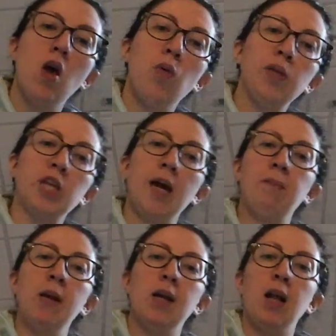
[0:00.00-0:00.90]
which had
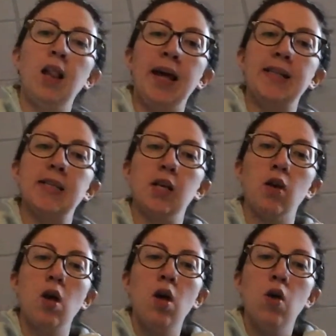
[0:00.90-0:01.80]
been collecting
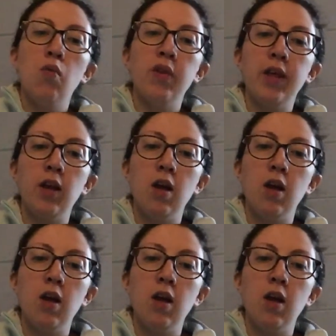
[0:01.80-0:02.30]
within